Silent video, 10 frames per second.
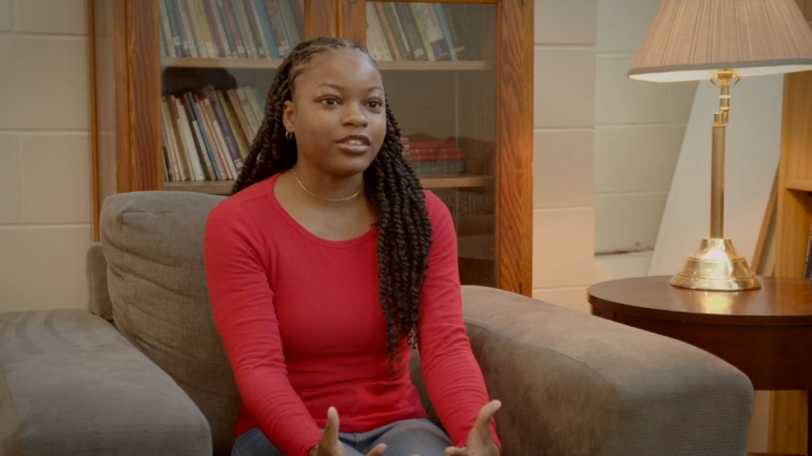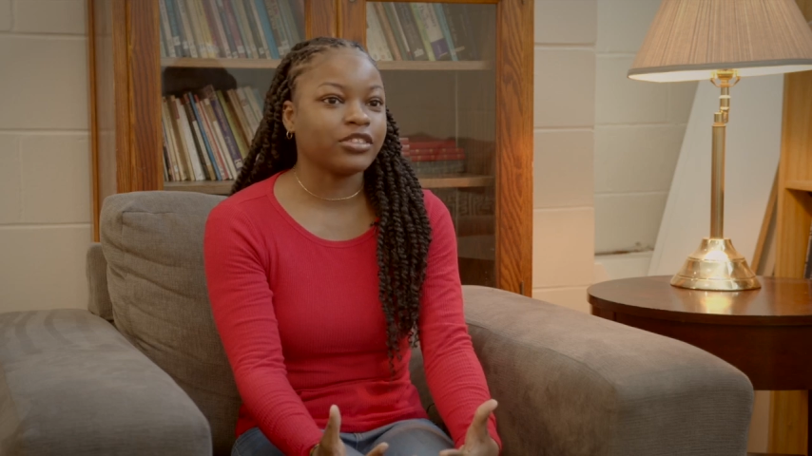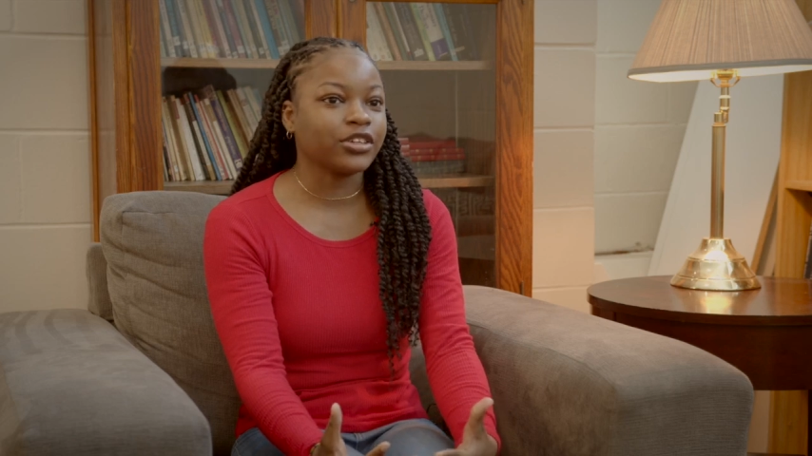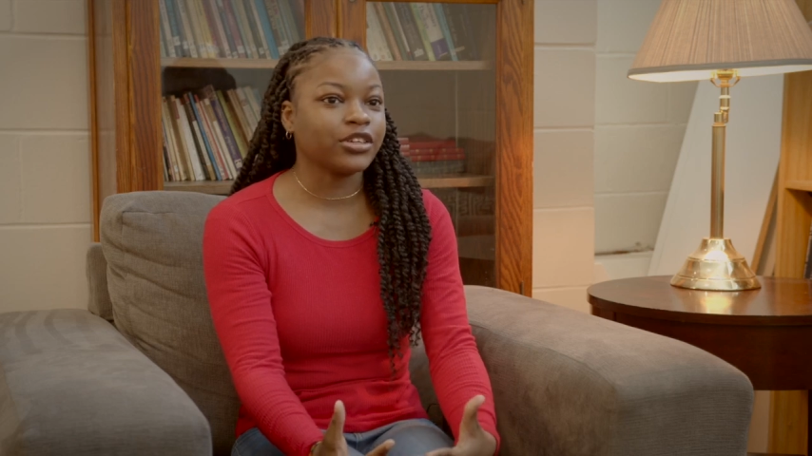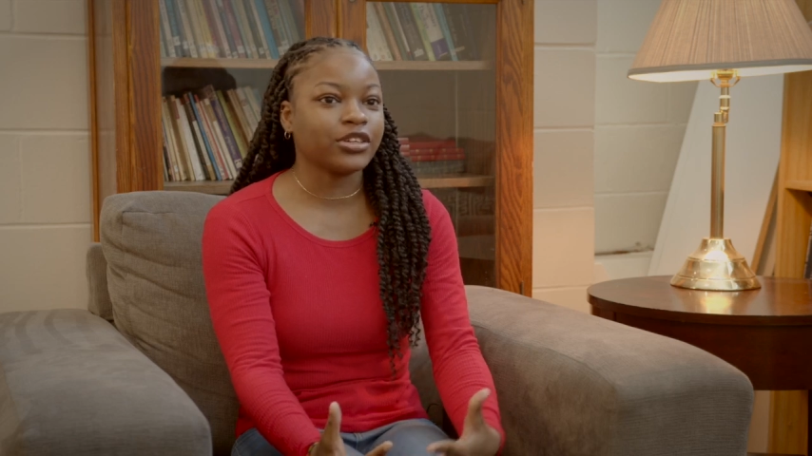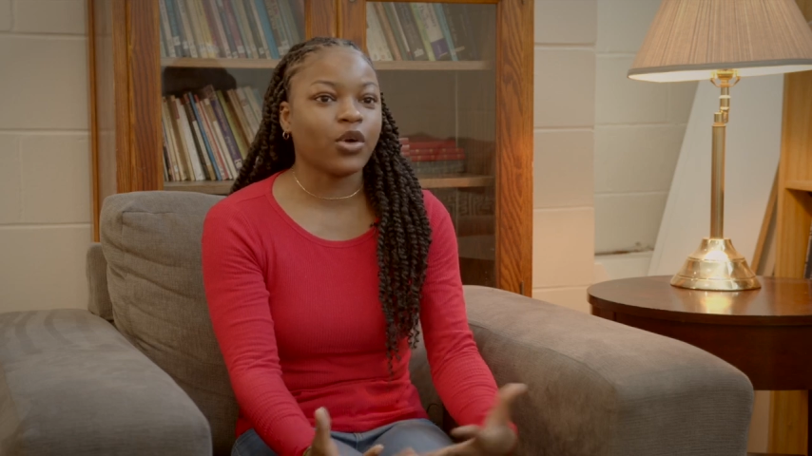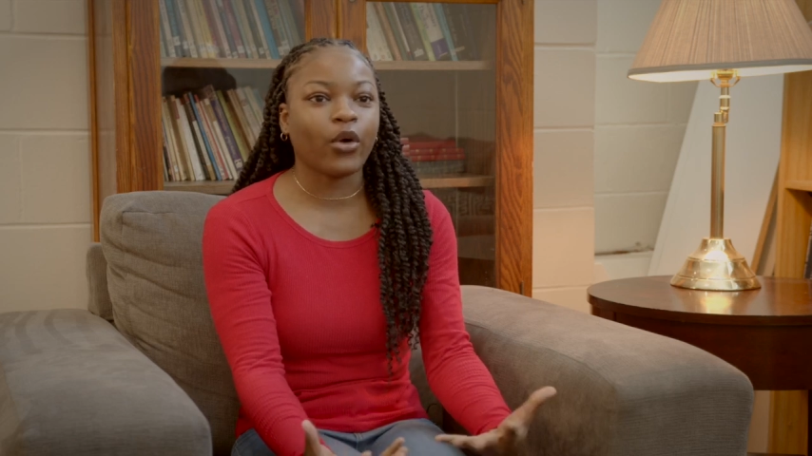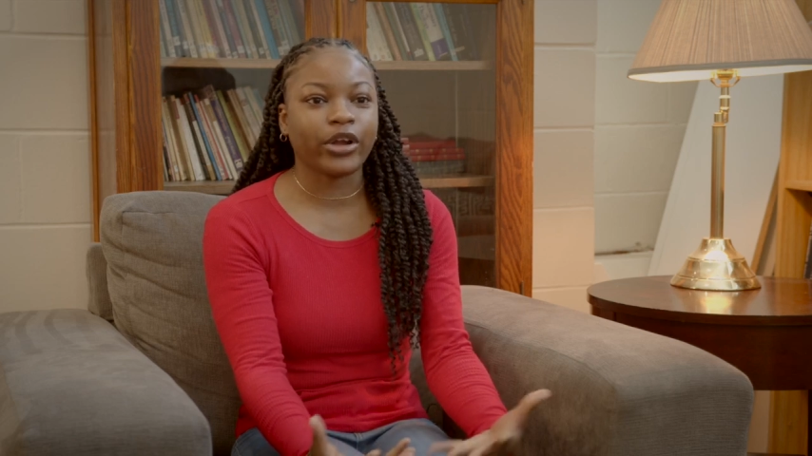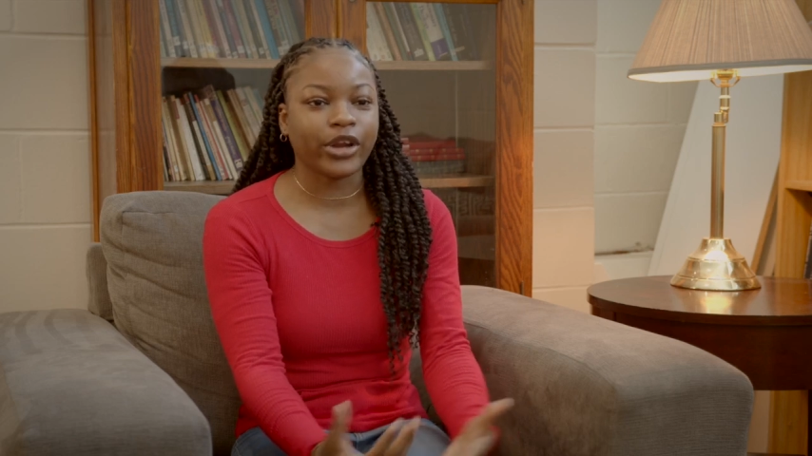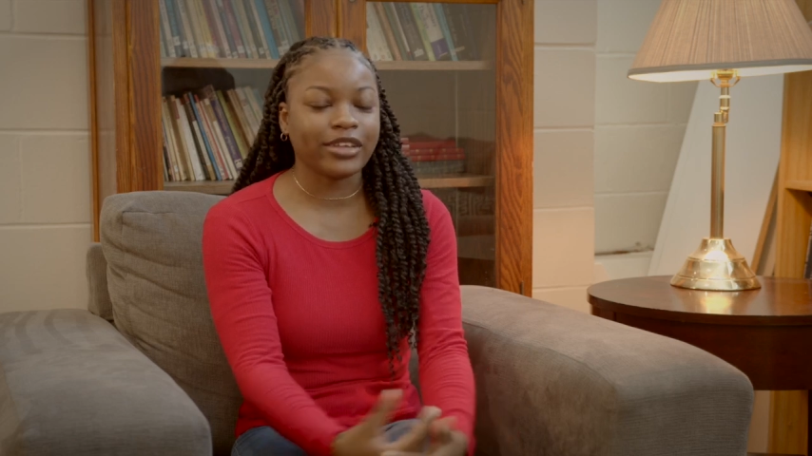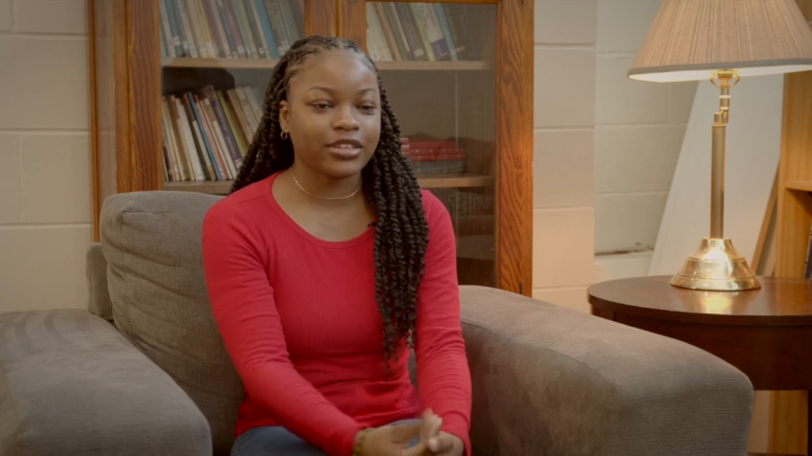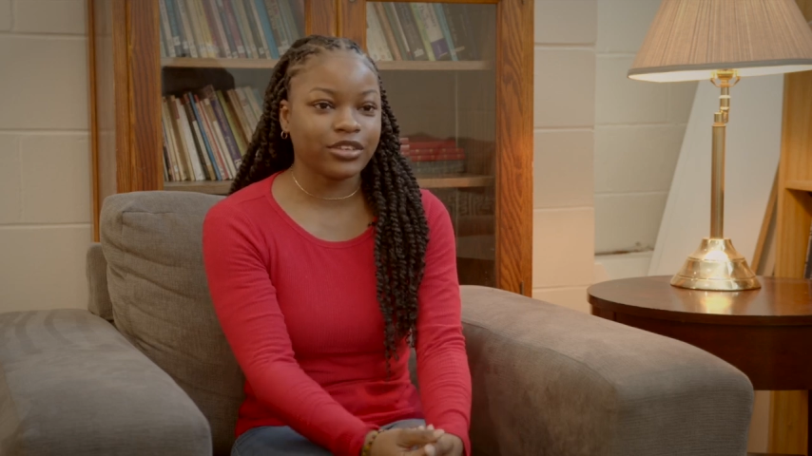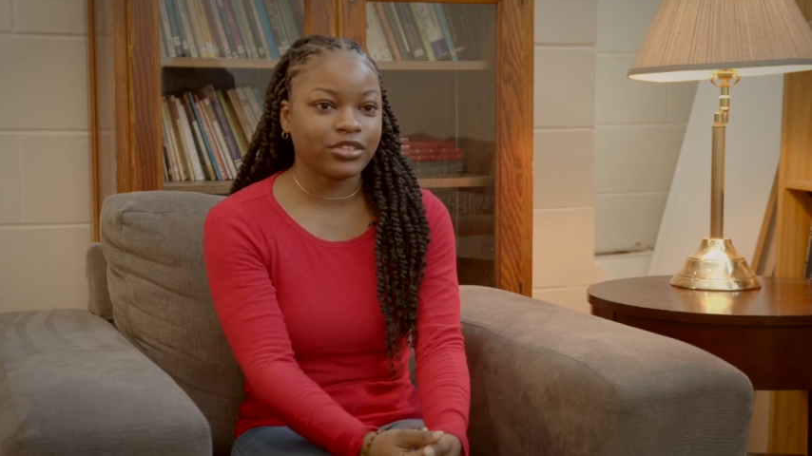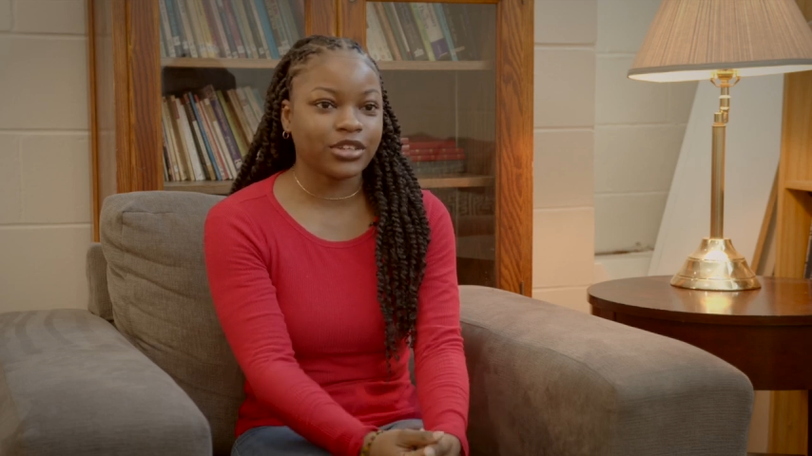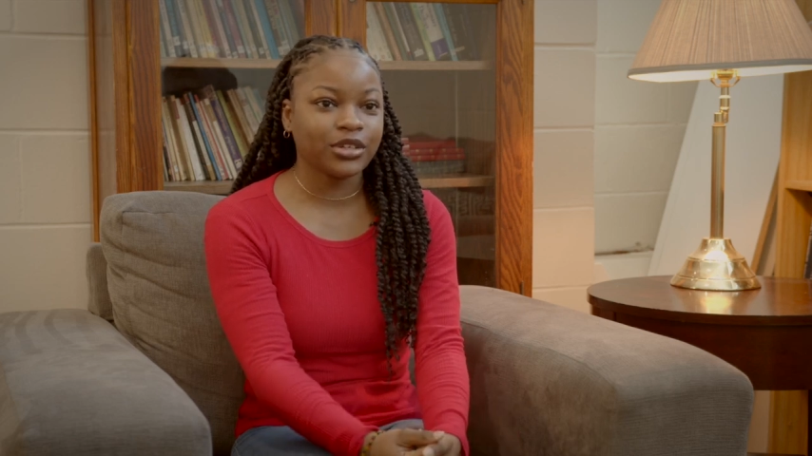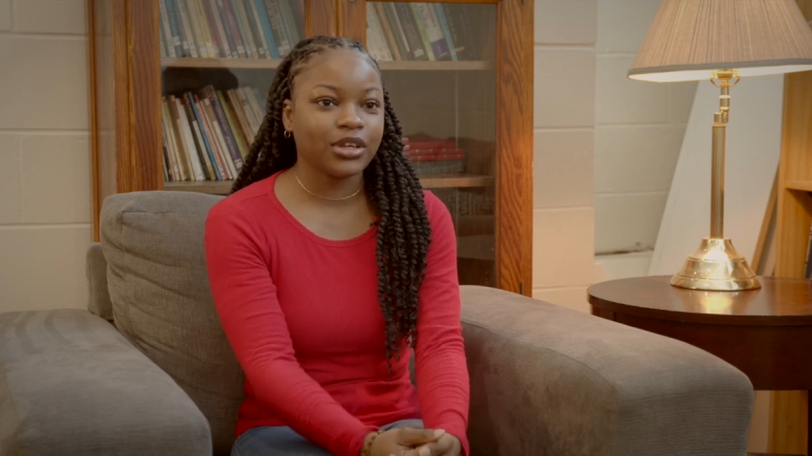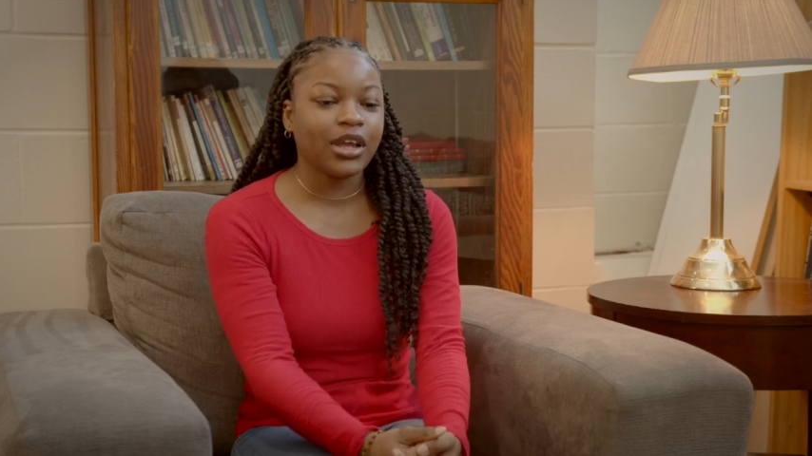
certain organization.